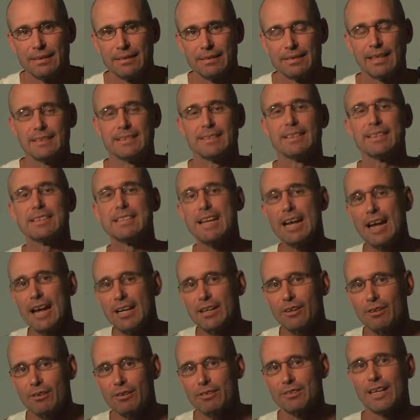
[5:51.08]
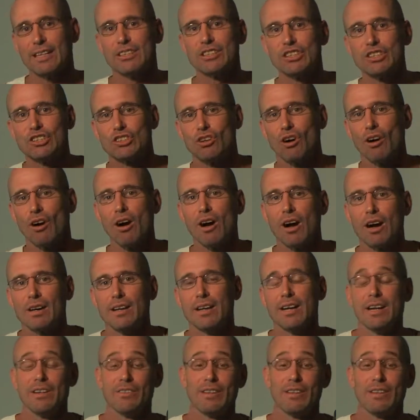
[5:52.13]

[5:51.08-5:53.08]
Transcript: that's integral, that's strong,